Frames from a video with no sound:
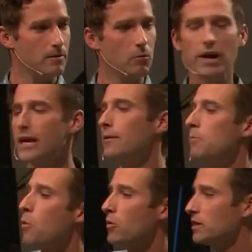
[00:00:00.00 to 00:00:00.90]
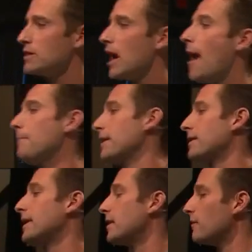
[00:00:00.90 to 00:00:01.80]
What an important topic.
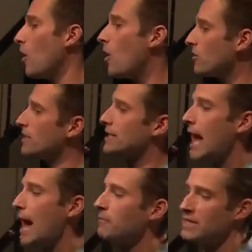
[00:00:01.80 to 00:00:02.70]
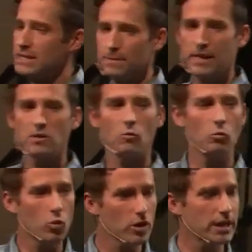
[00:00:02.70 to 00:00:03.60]
Think of all the time we
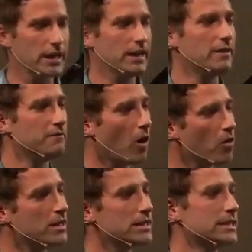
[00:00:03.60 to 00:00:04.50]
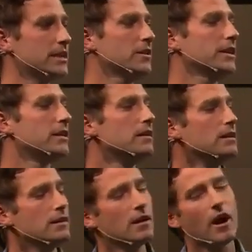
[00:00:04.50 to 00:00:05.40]
spend working and volunteering.
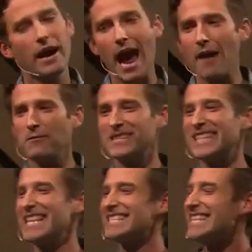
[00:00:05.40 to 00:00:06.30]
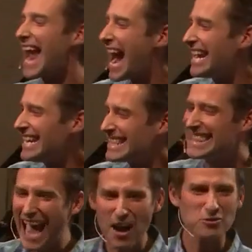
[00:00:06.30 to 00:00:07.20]
On average, that's
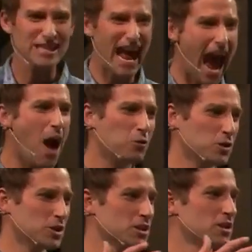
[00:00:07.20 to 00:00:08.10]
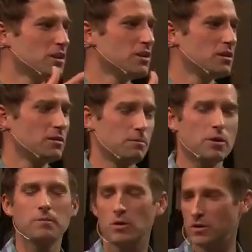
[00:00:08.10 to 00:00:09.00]
90,000 hours
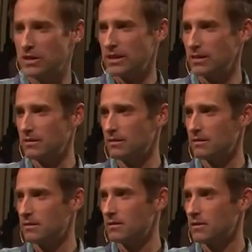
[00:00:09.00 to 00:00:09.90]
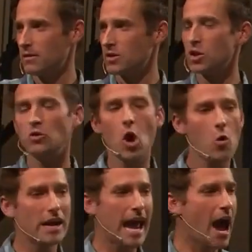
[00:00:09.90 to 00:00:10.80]
per person. So,
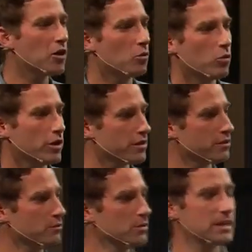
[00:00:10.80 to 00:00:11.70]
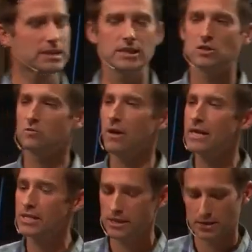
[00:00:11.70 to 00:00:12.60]
knowing how to work through these
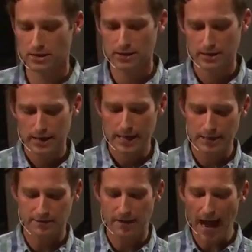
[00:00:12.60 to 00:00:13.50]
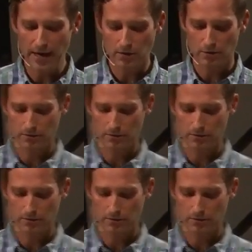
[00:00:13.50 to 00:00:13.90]
situations is vital.